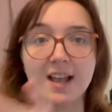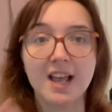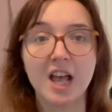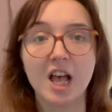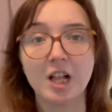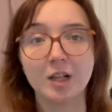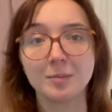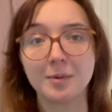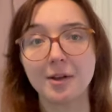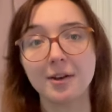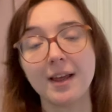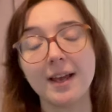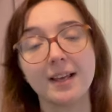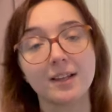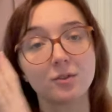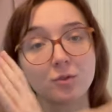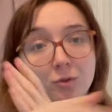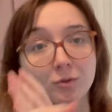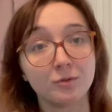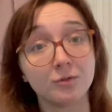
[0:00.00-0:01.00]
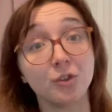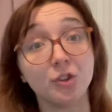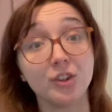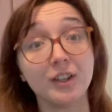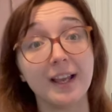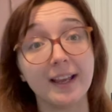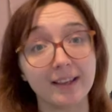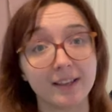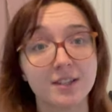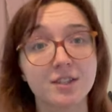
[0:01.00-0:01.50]
elbow length or full
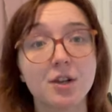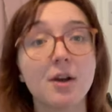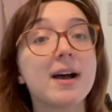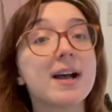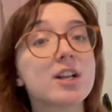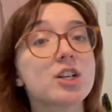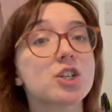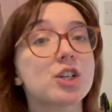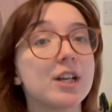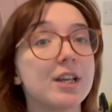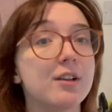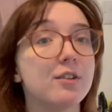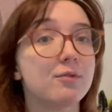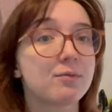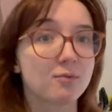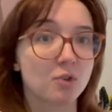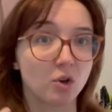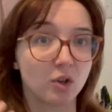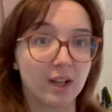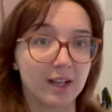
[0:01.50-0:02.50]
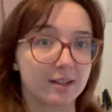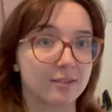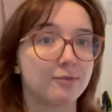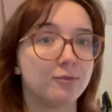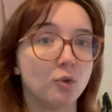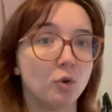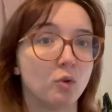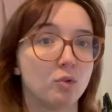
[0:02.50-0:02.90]
length. So actually you've got like four